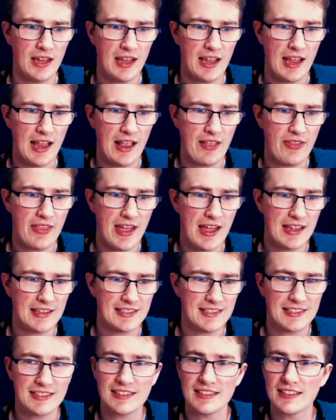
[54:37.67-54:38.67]
and
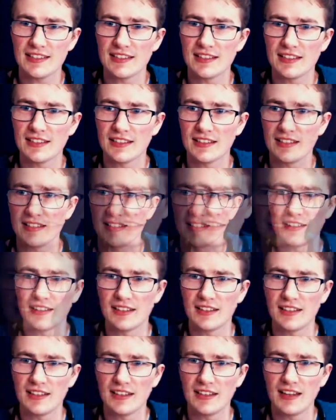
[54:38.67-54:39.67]
that's
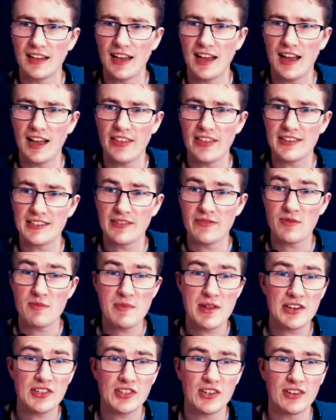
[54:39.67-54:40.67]

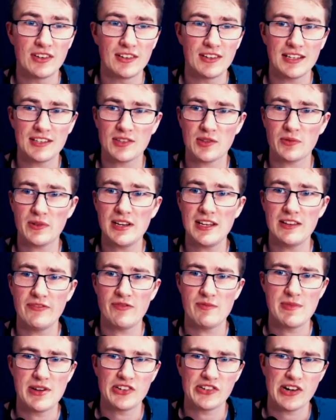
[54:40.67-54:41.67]
information, the 3D
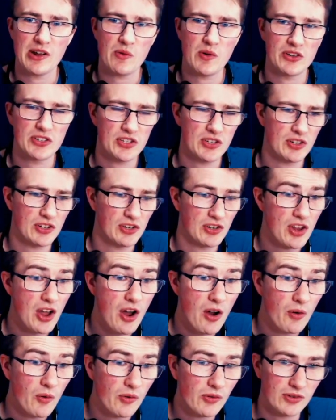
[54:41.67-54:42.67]
information I want you to
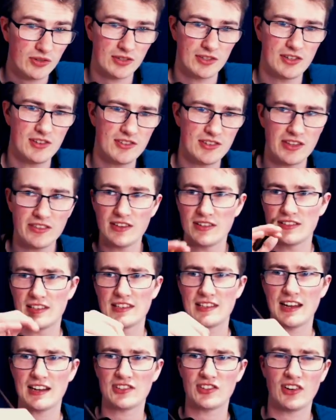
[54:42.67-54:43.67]
know. So there's
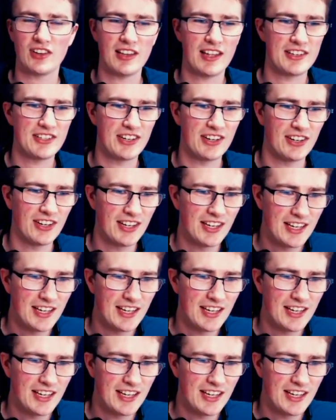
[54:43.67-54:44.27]
this extra ledge here.